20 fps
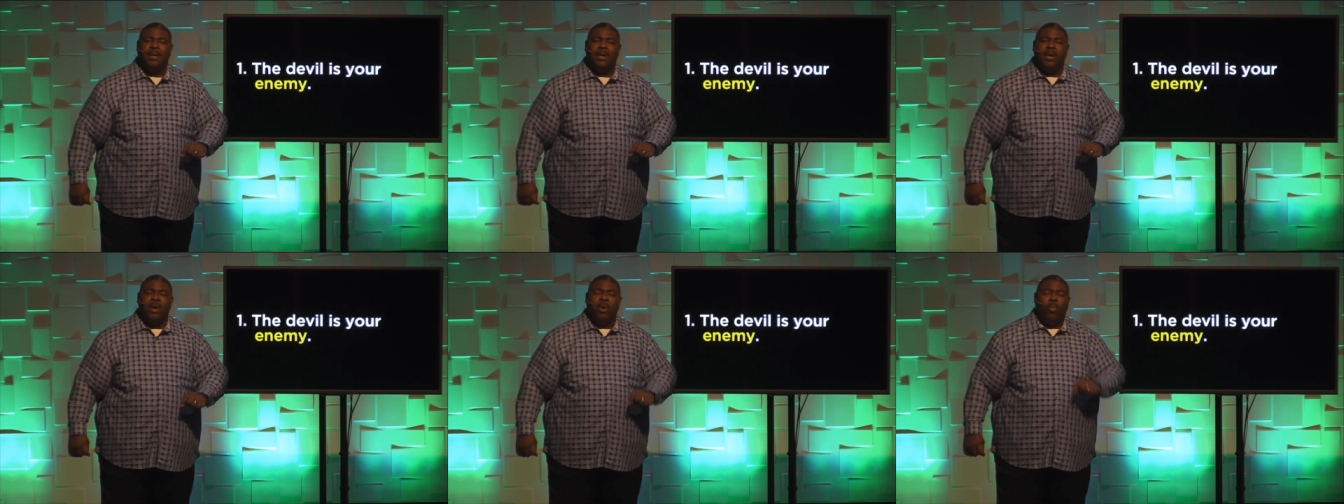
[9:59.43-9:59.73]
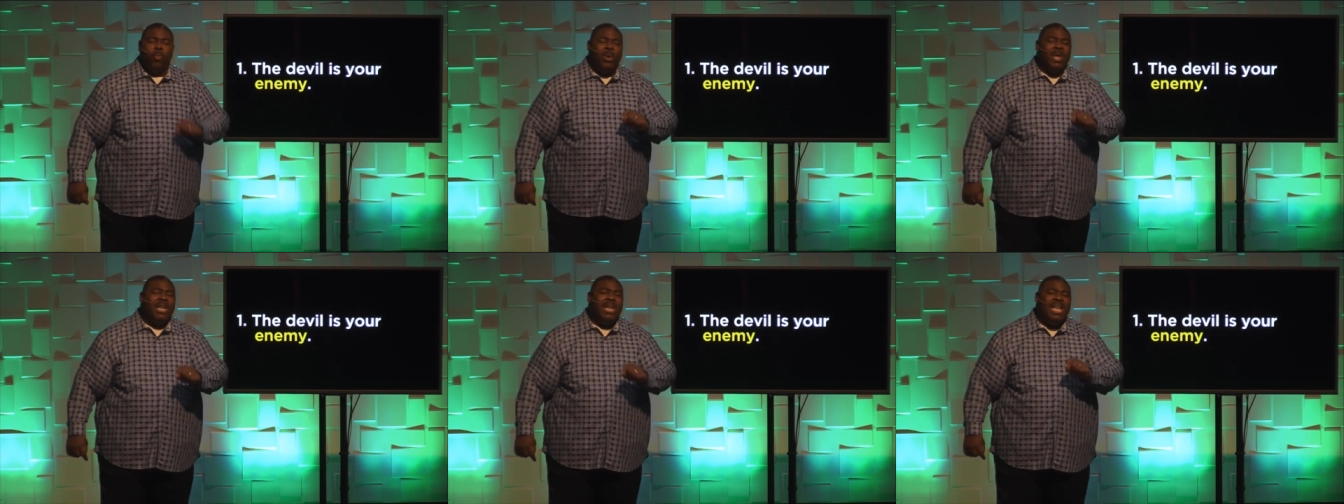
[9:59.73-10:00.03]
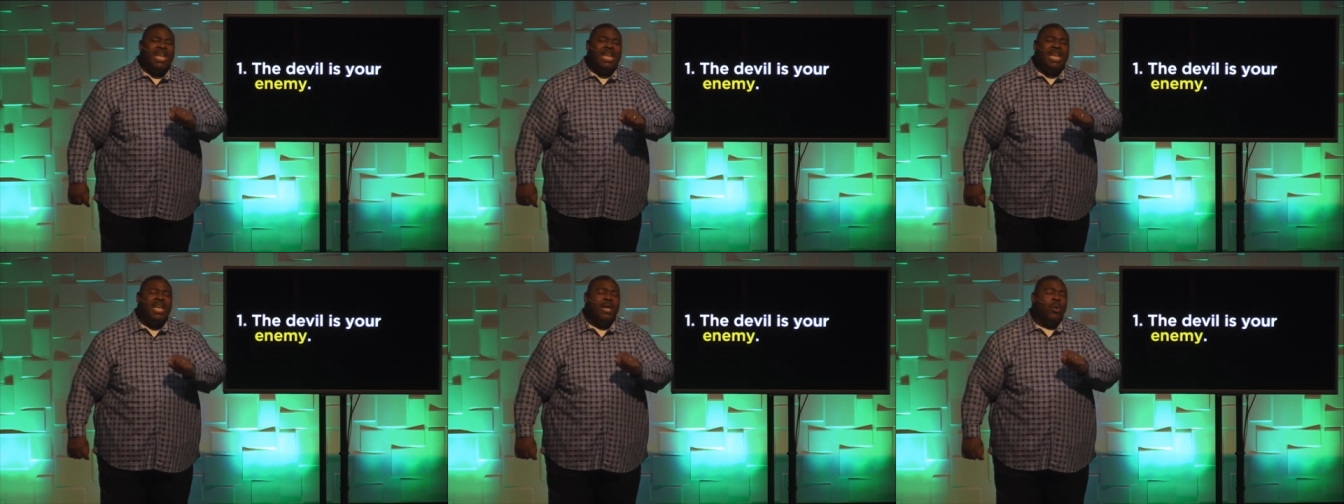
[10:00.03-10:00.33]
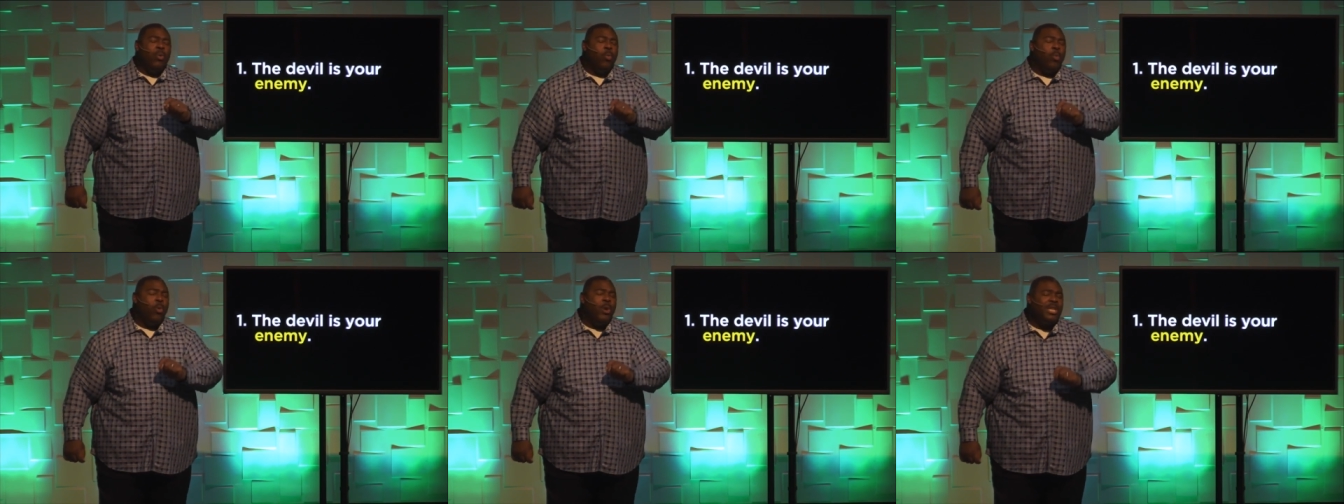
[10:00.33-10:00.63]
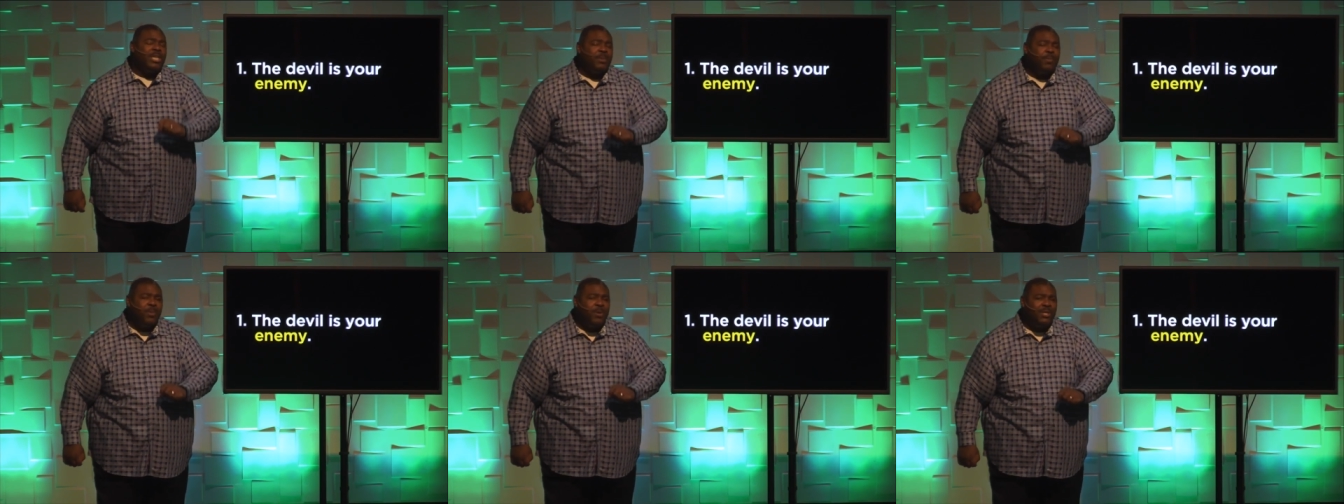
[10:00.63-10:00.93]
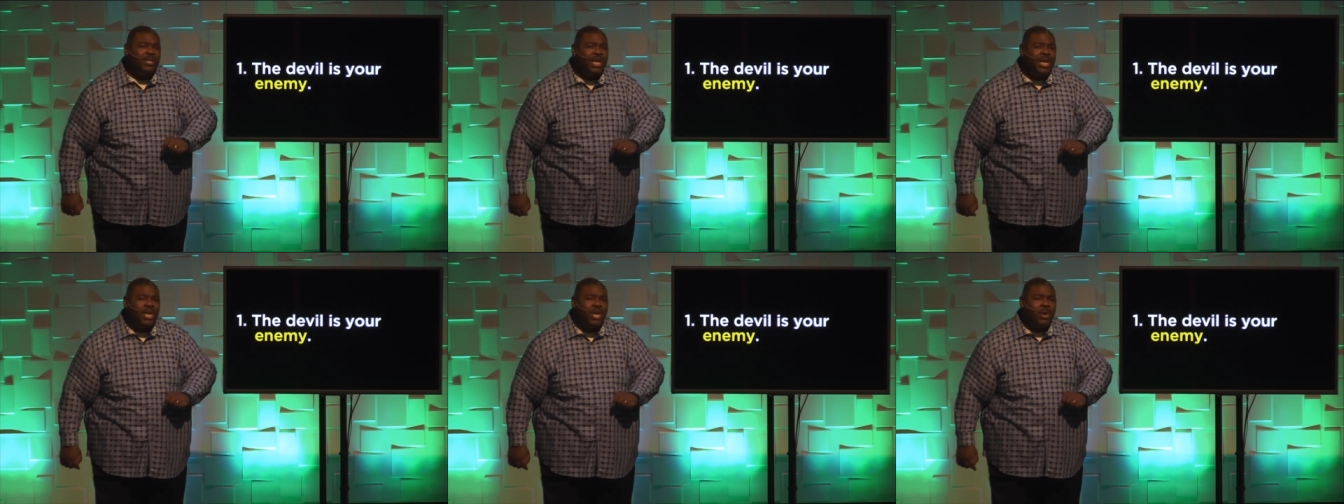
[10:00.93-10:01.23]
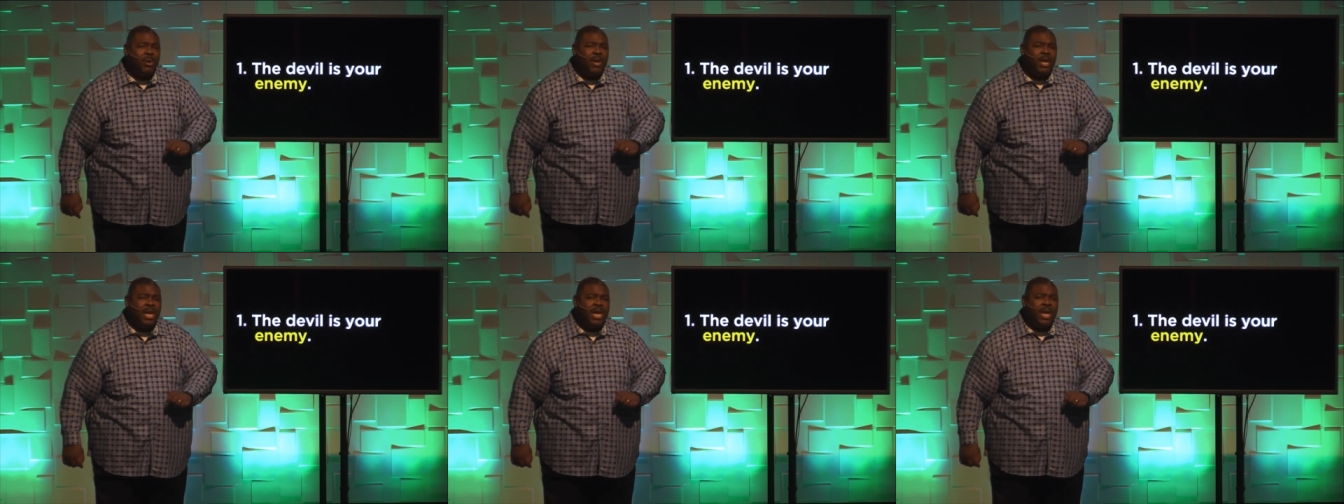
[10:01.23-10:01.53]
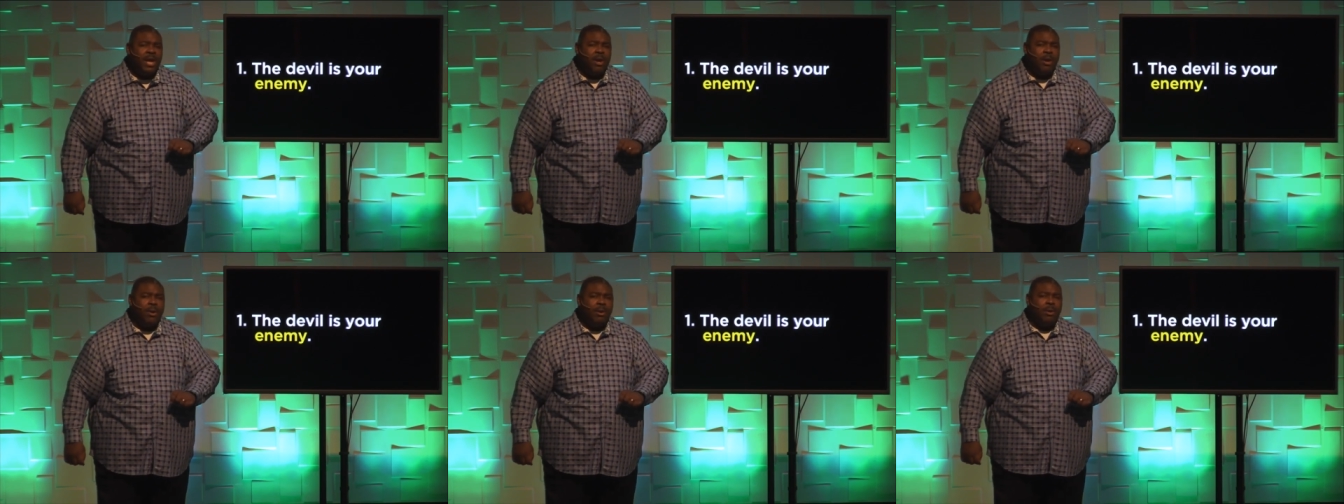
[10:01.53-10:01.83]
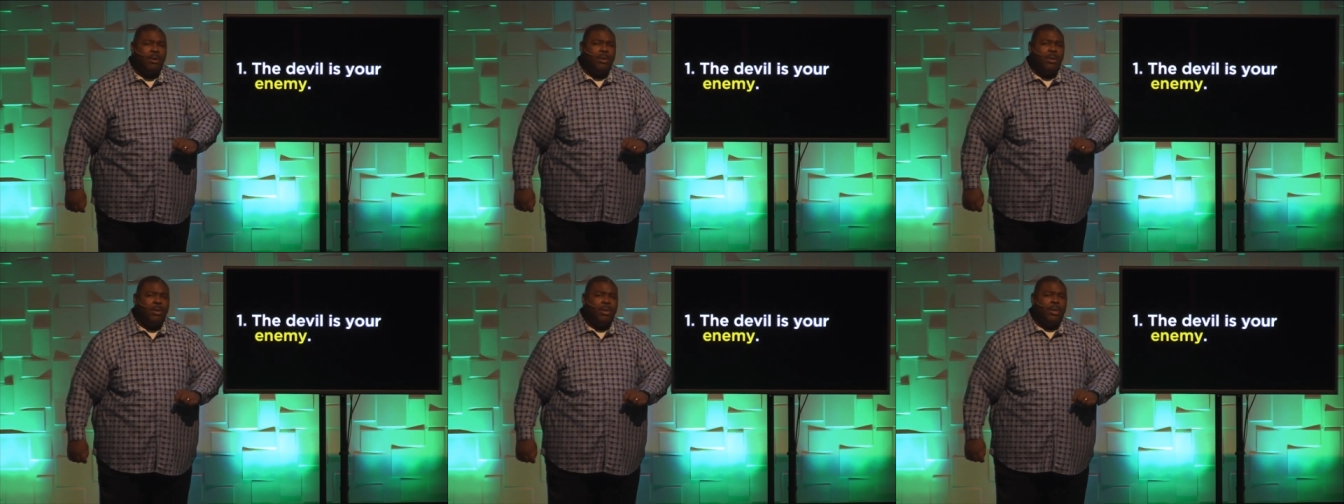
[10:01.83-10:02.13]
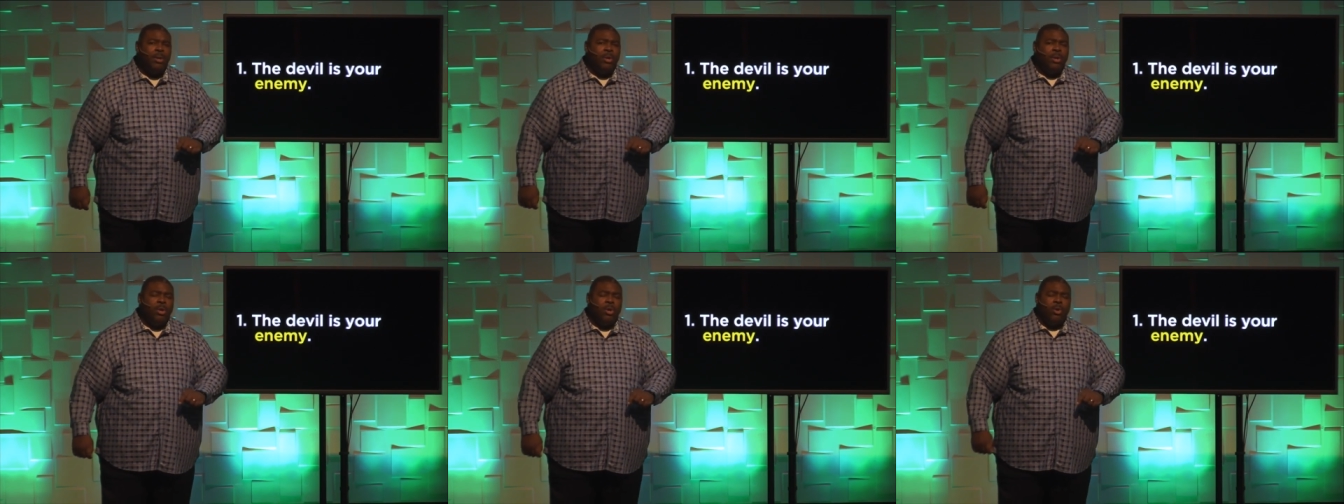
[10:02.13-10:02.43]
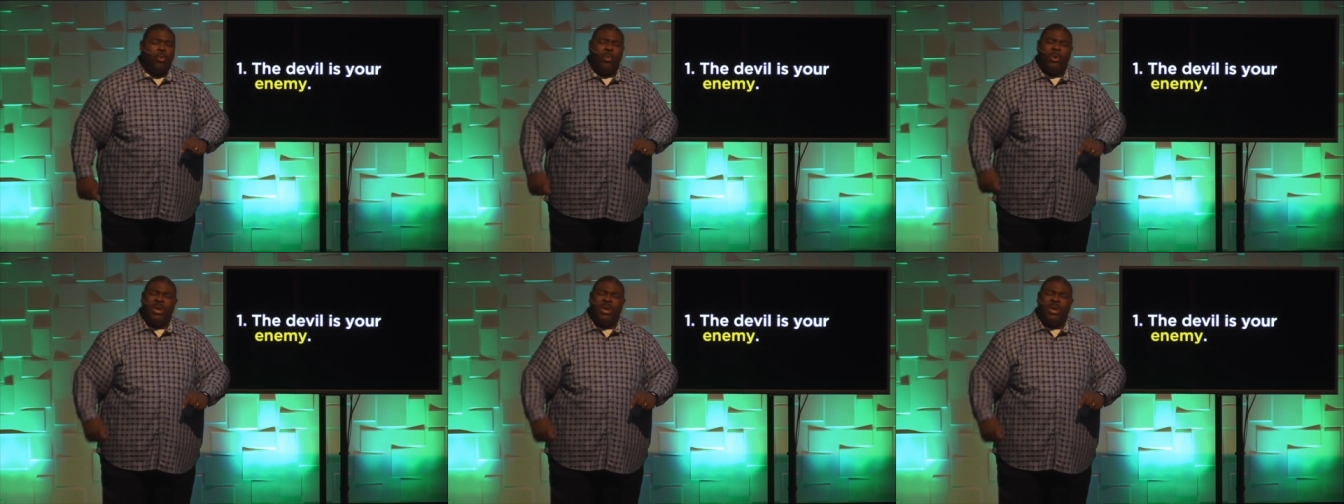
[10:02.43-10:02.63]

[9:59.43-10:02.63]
When he whispers in your ear, when